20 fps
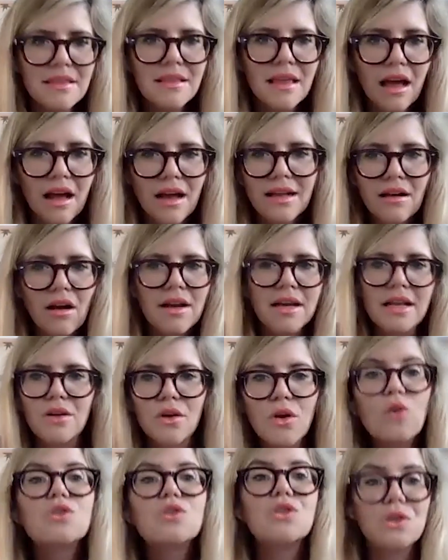that
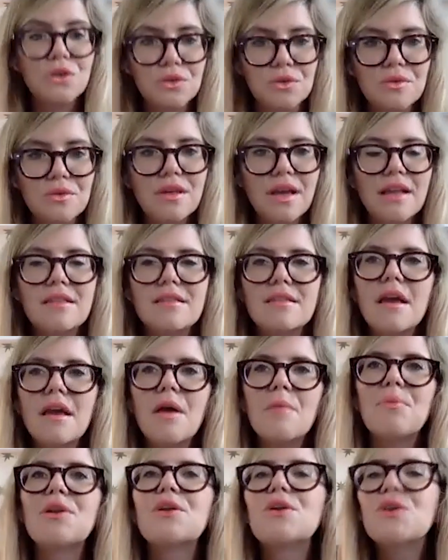gynecological sense,
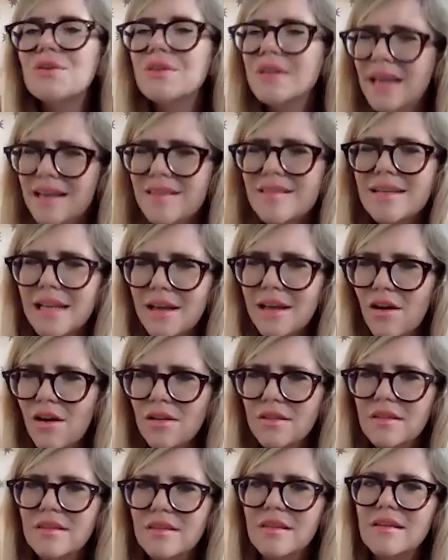but I couldn't get any
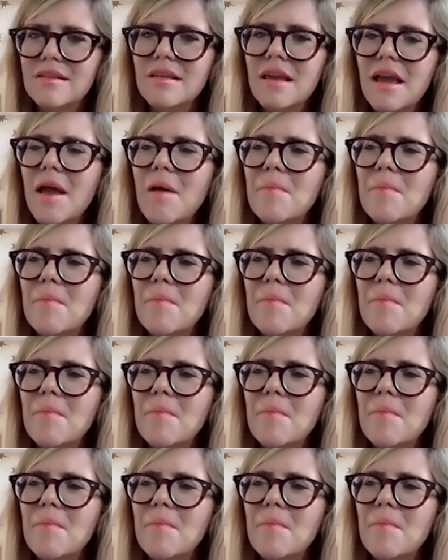answers.